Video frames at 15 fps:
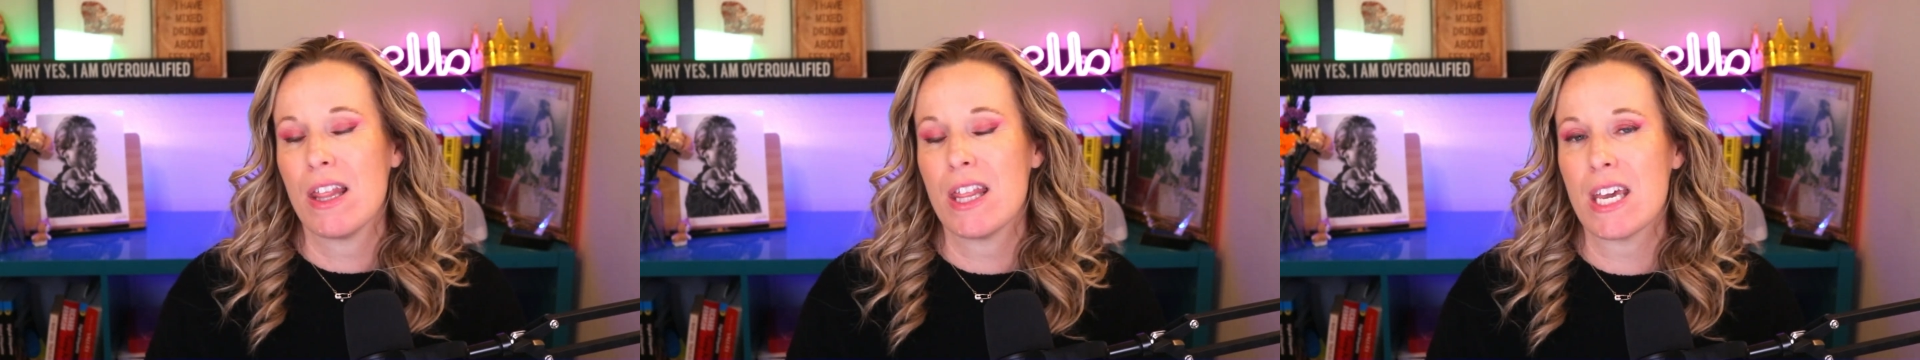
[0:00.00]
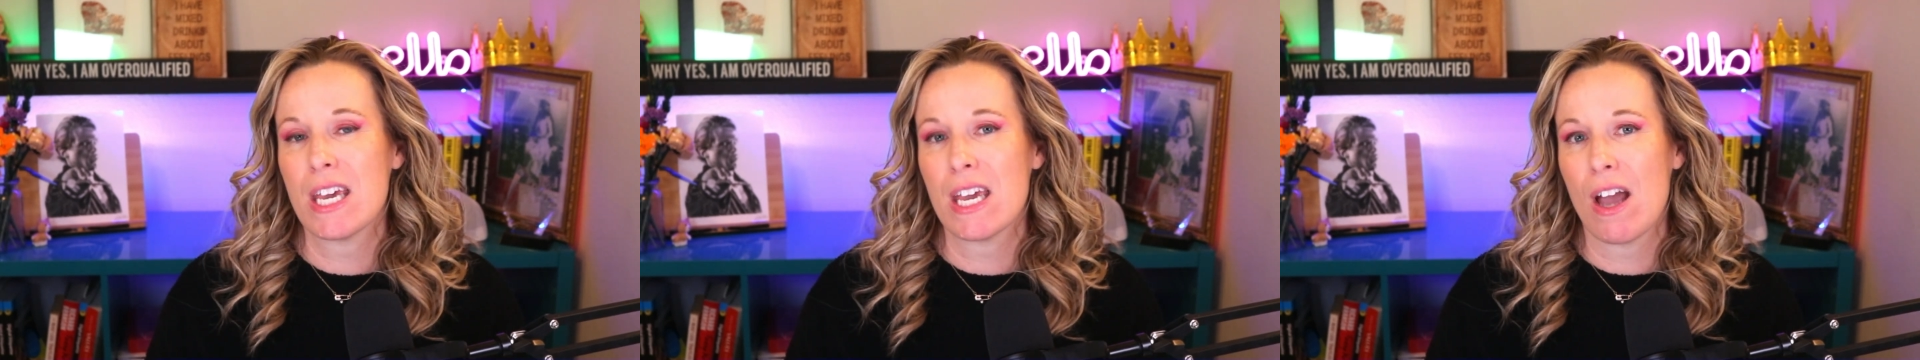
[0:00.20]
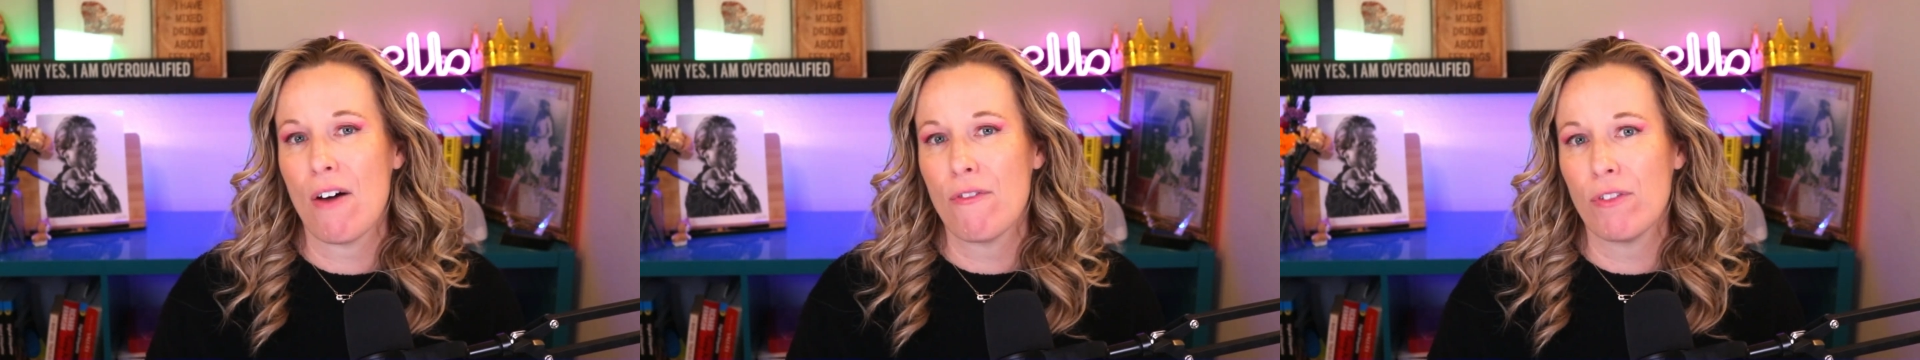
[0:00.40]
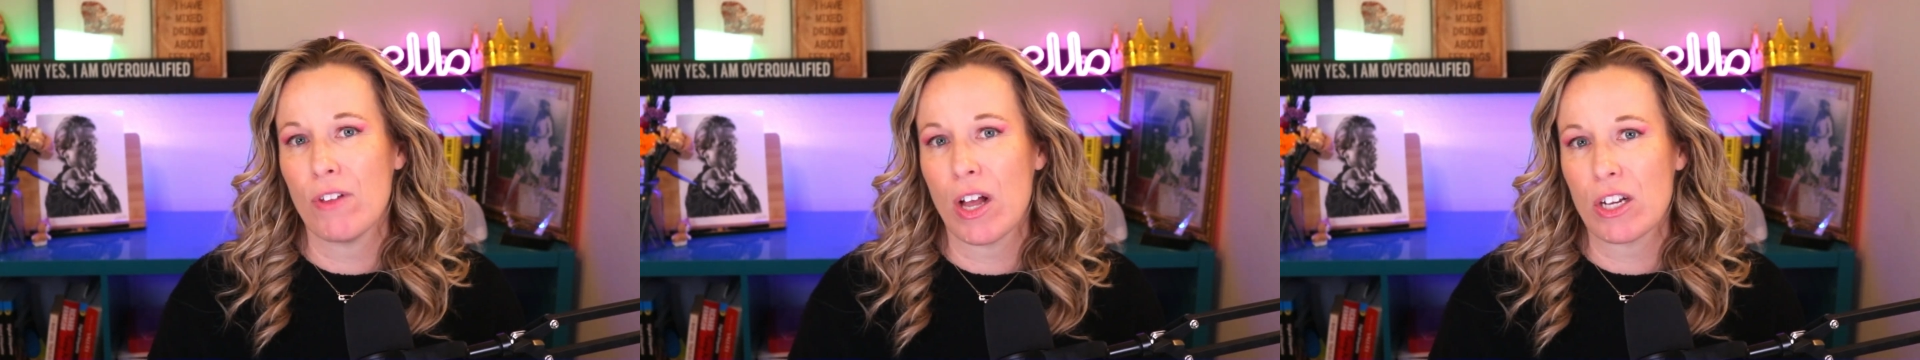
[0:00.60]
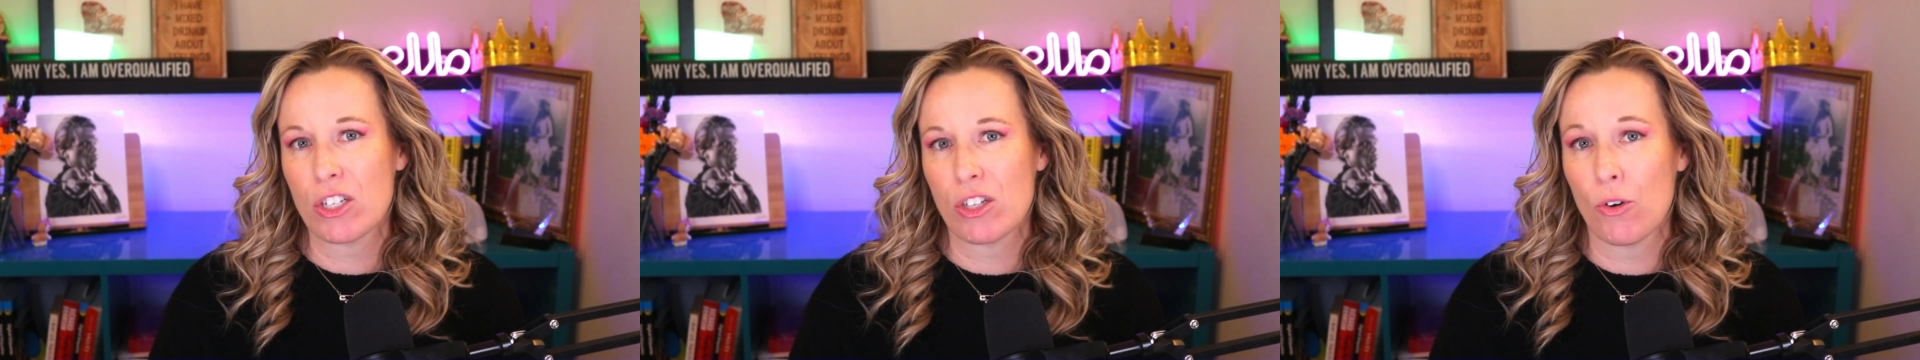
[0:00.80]
the
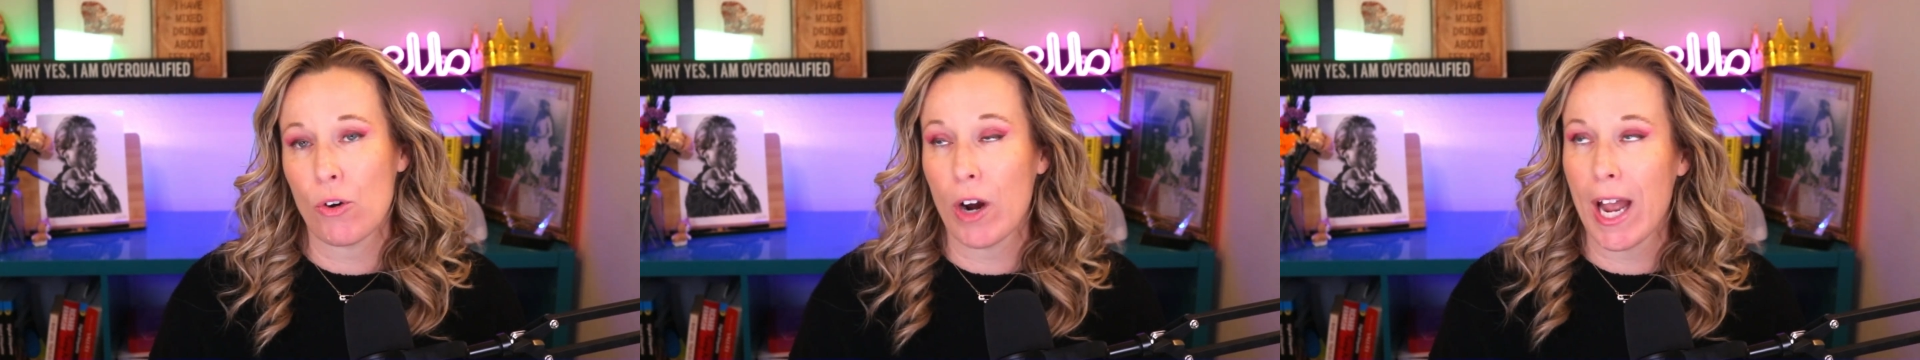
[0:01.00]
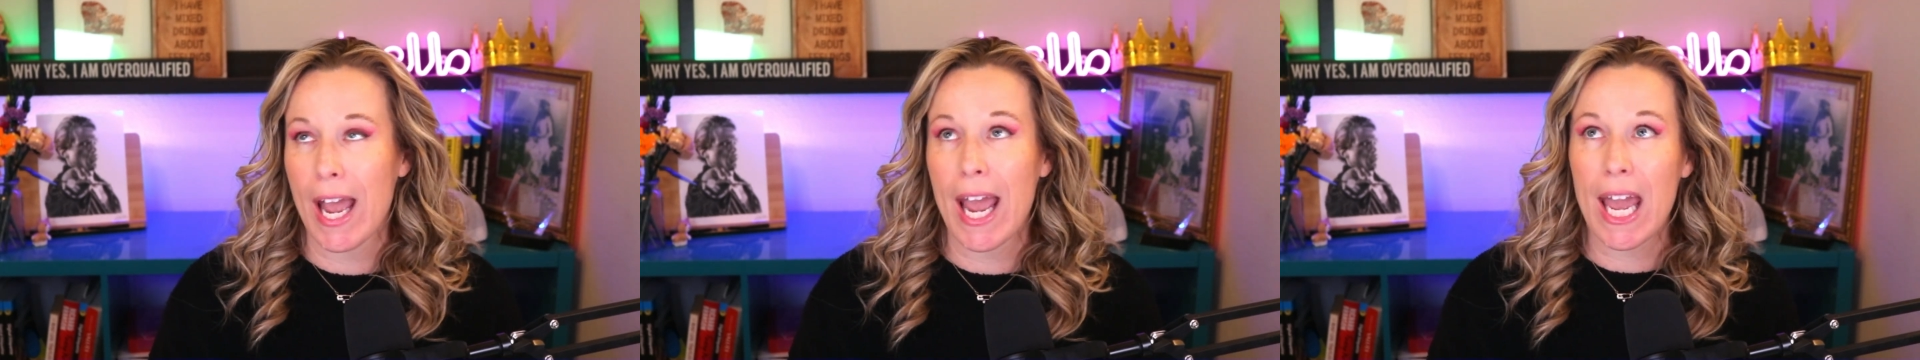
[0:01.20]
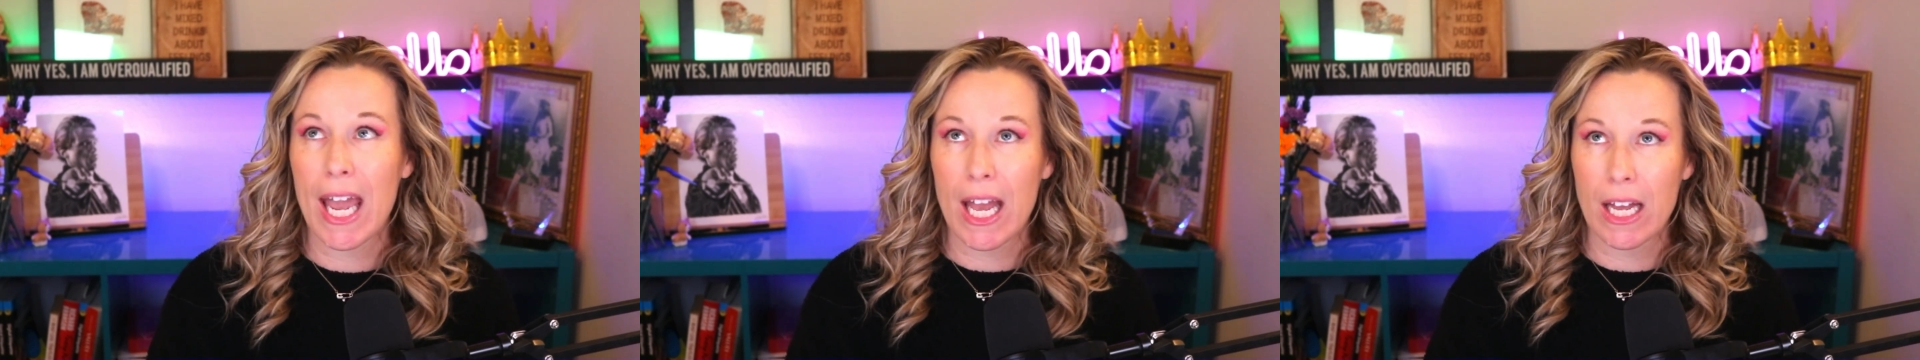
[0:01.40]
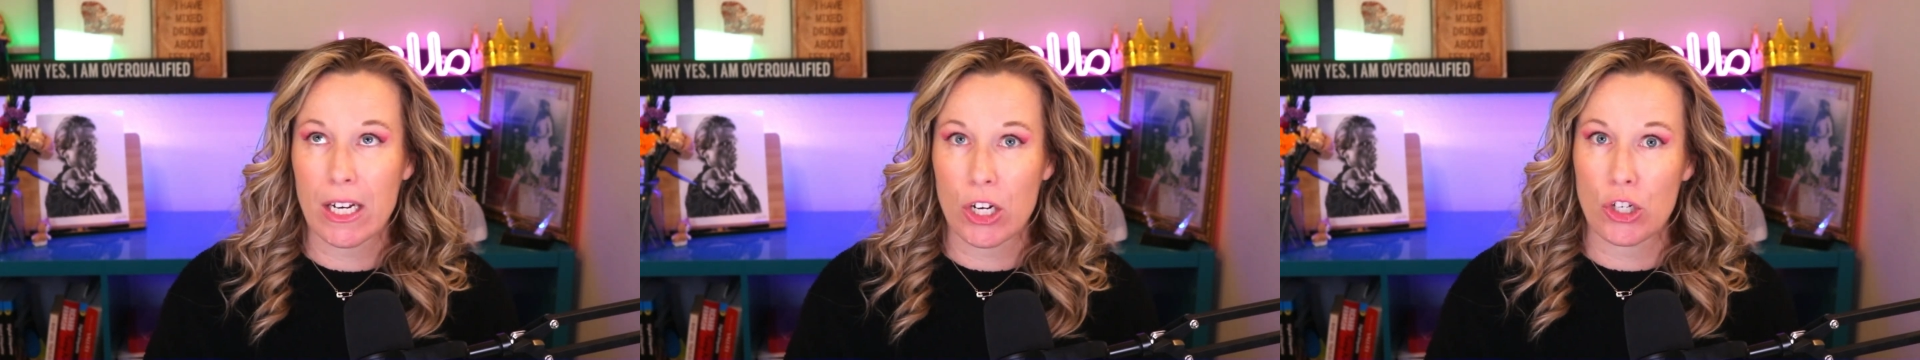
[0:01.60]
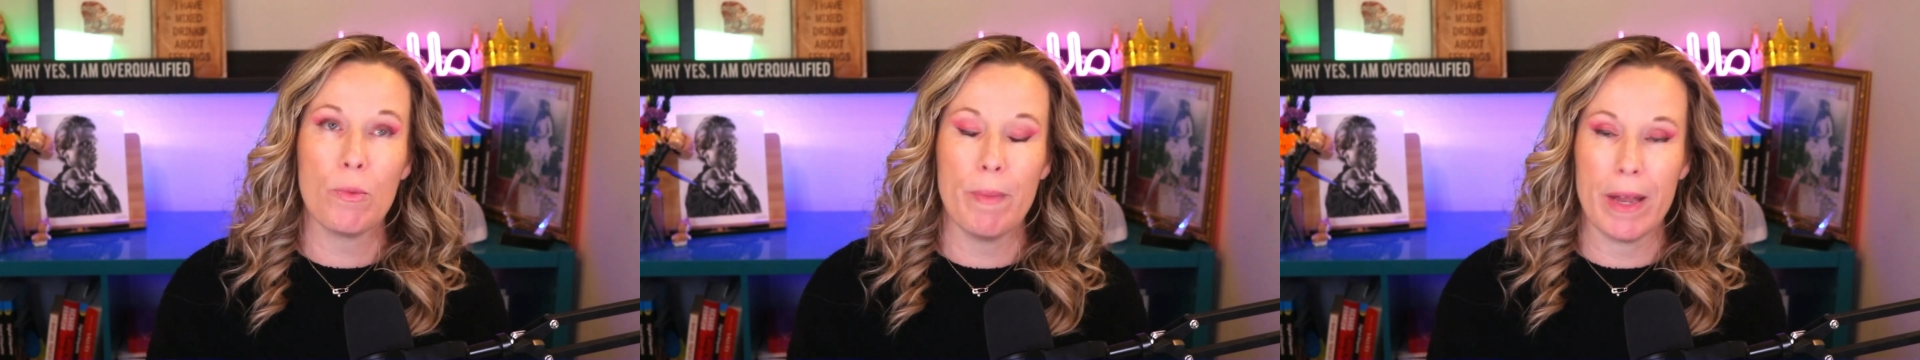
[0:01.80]
Flux LoRA
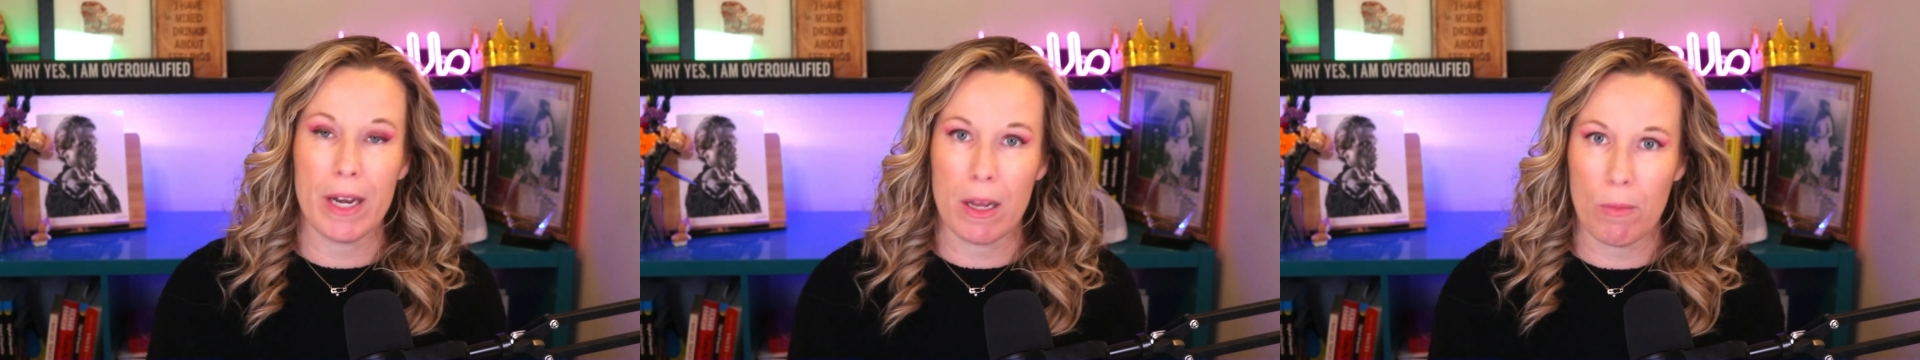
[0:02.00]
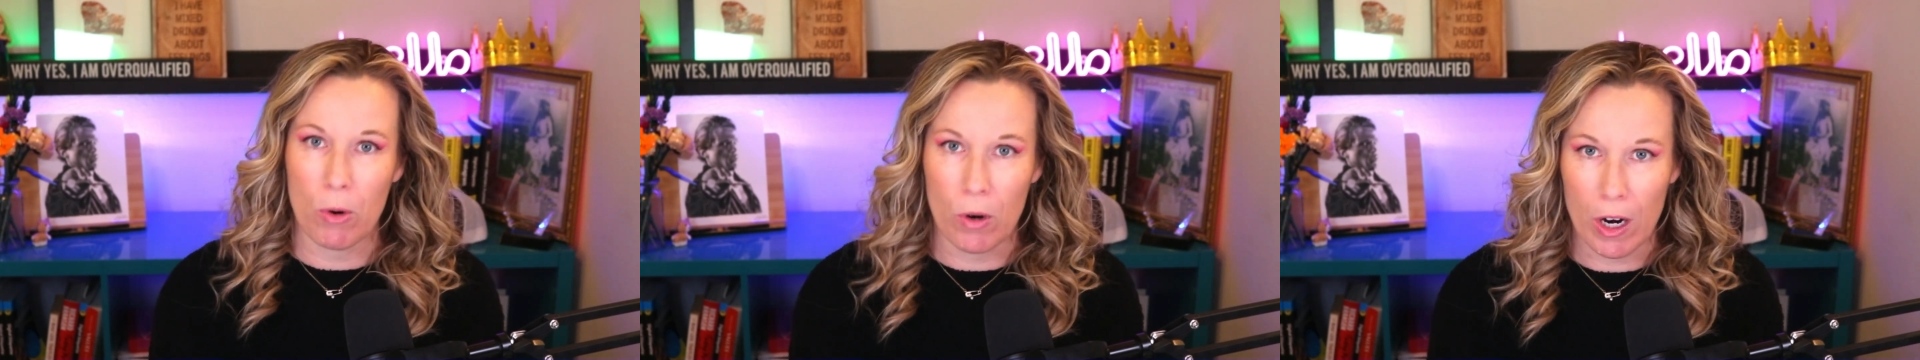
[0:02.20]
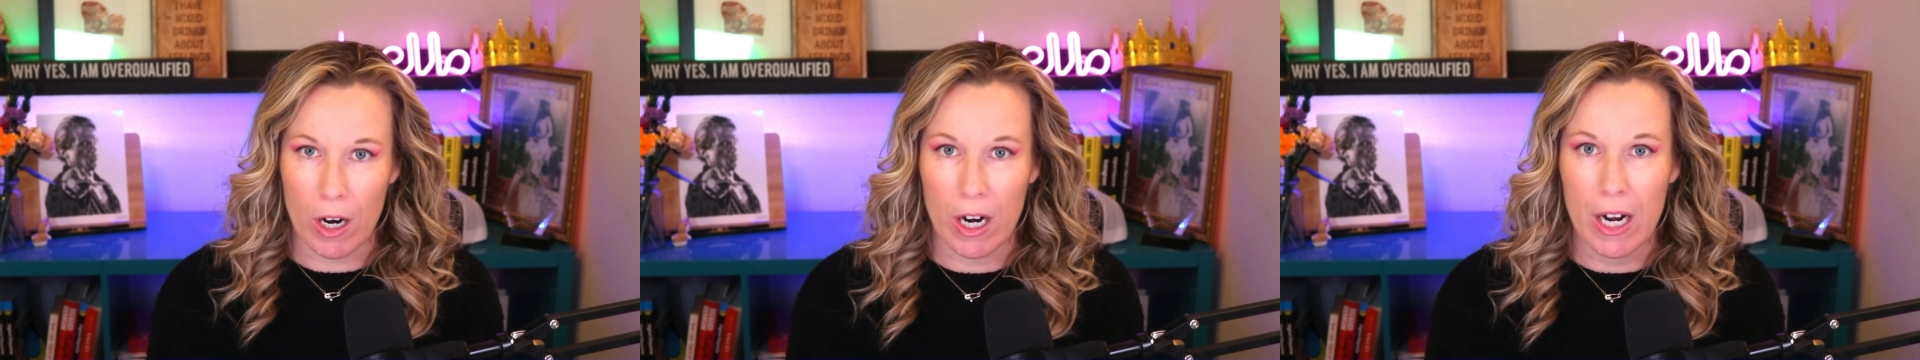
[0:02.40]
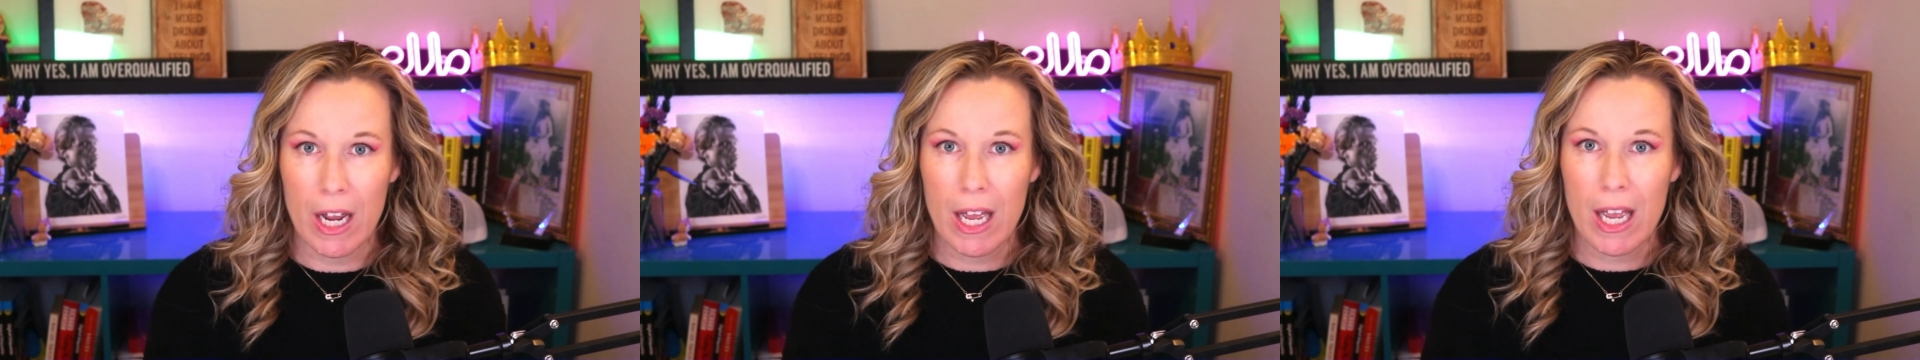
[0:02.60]
and many more